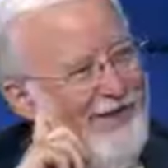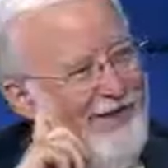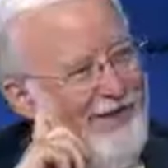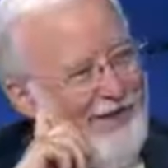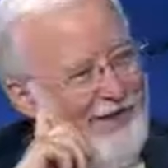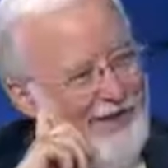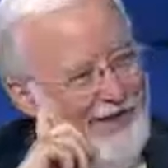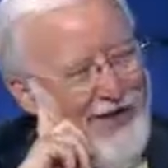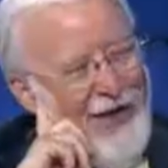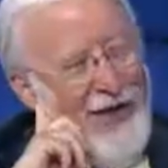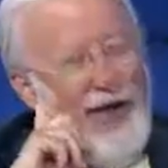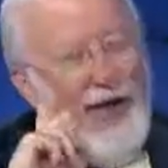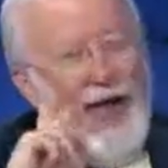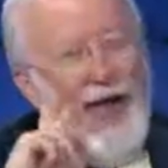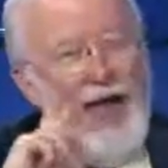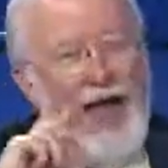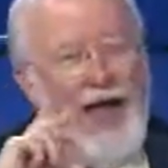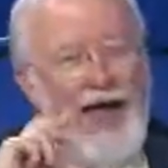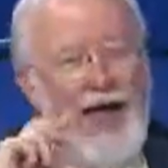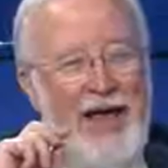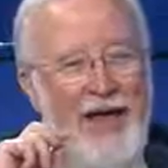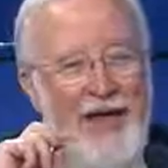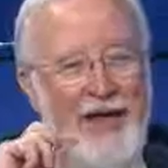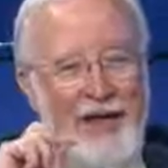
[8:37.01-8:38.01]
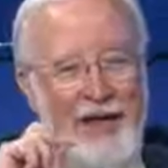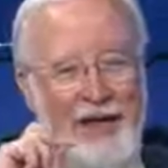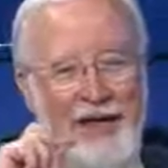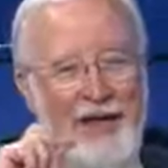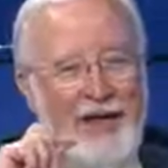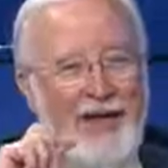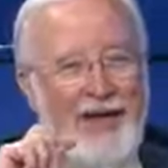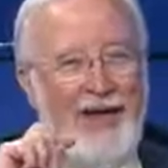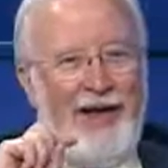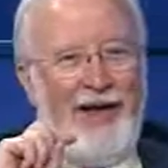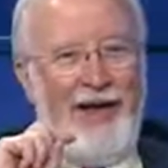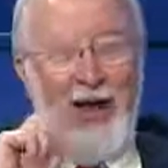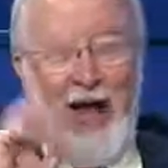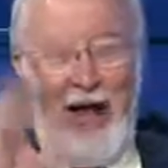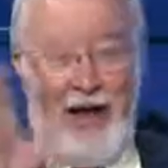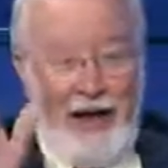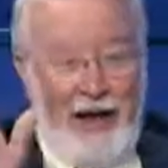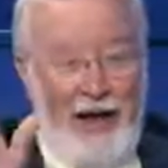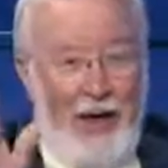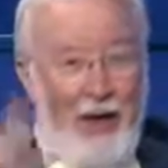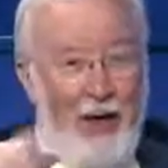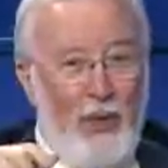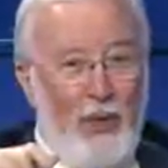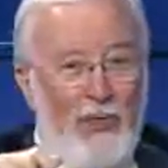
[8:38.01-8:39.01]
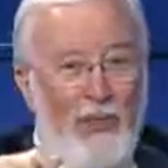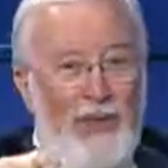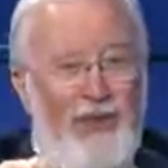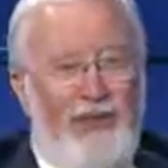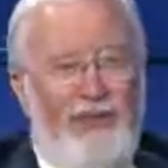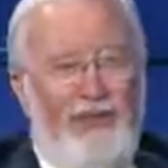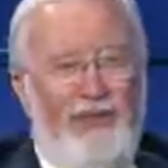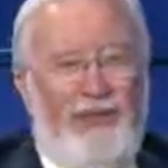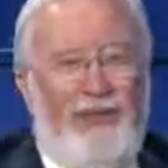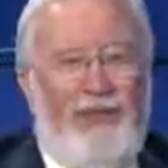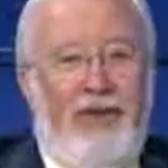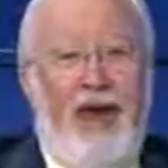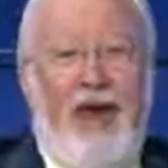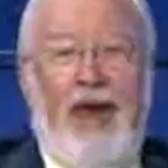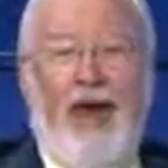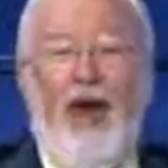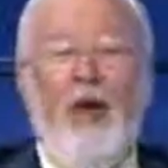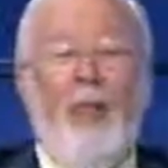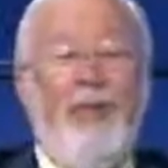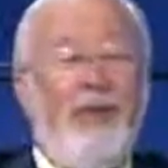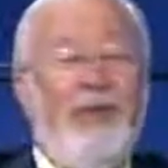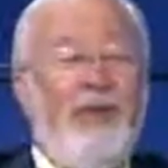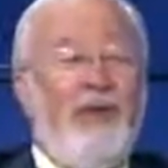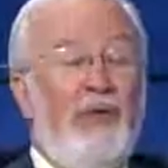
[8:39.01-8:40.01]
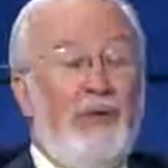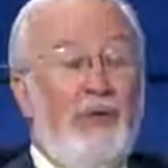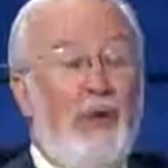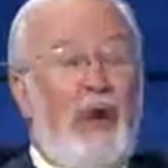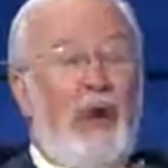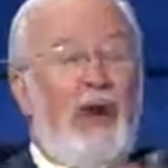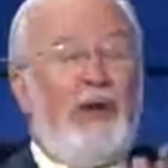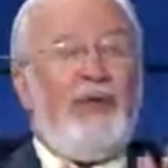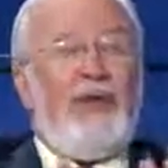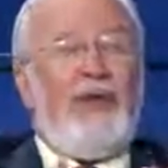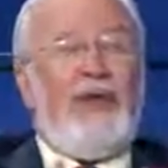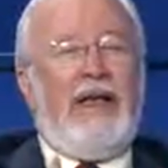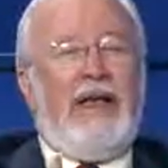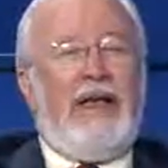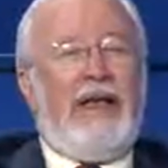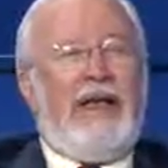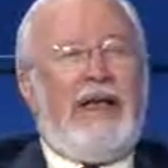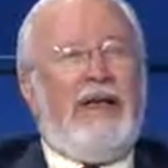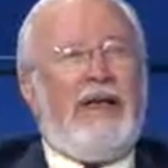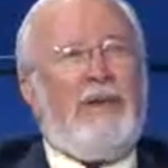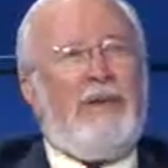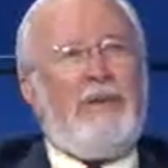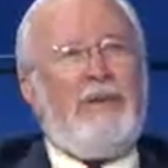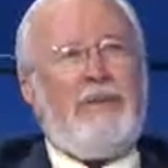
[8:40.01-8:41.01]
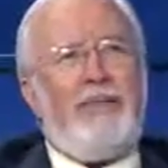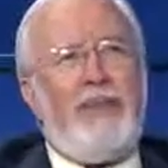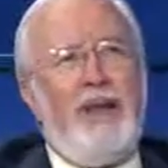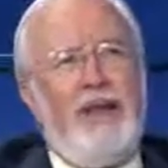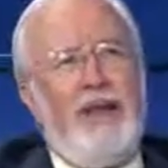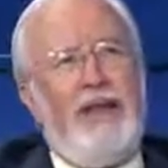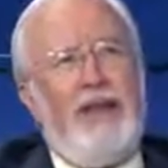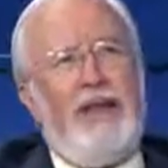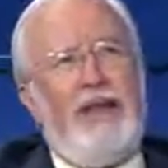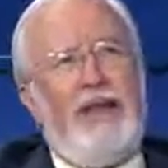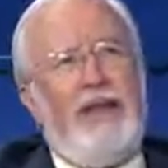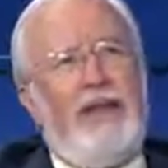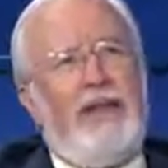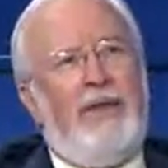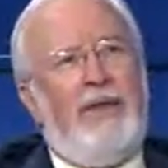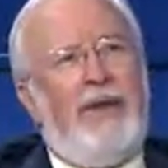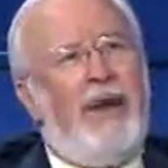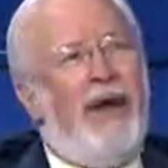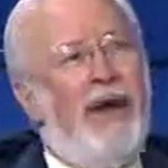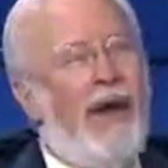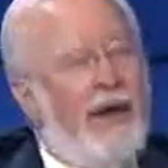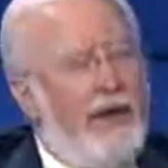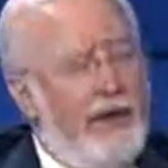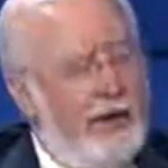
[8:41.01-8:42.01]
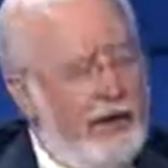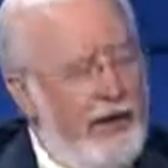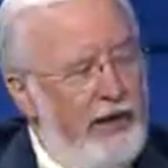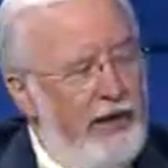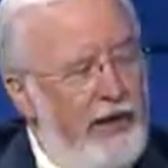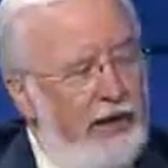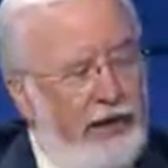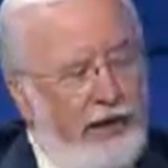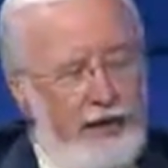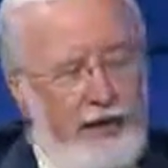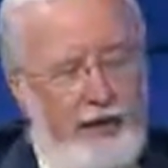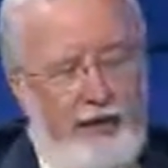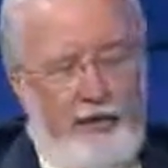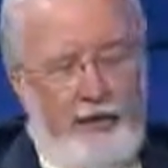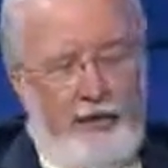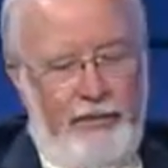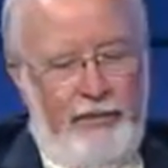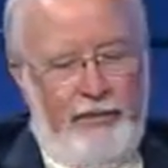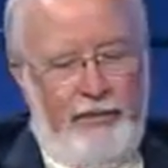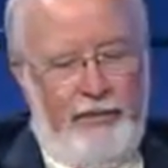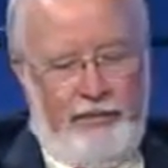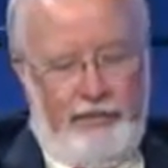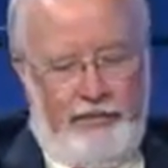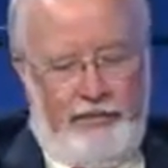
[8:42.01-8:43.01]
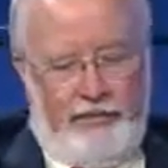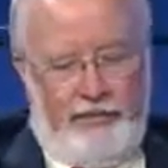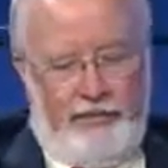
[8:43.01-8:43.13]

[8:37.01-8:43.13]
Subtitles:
and I hope she's watching. The idea of